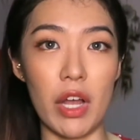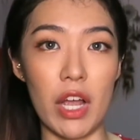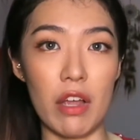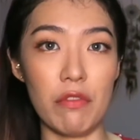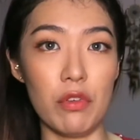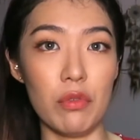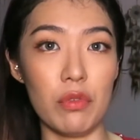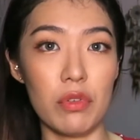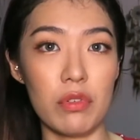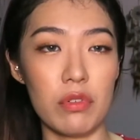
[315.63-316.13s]
I've
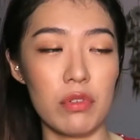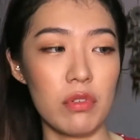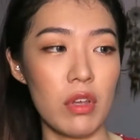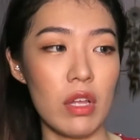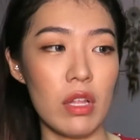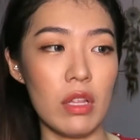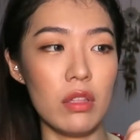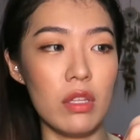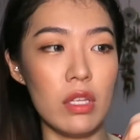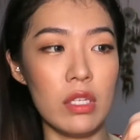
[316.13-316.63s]
used
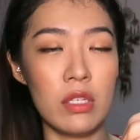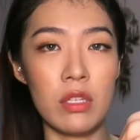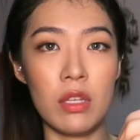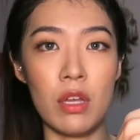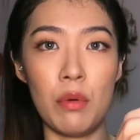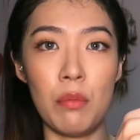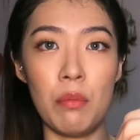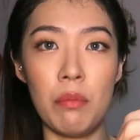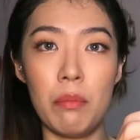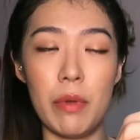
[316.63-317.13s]
this
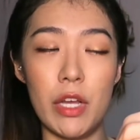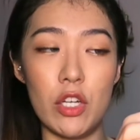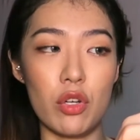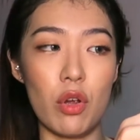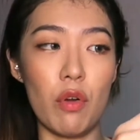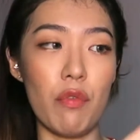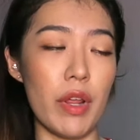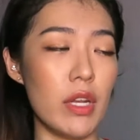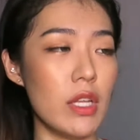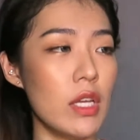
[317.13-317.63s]
much
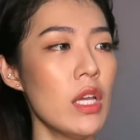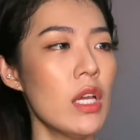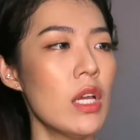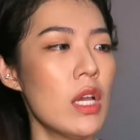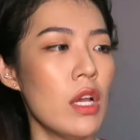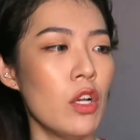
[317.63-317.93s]
already.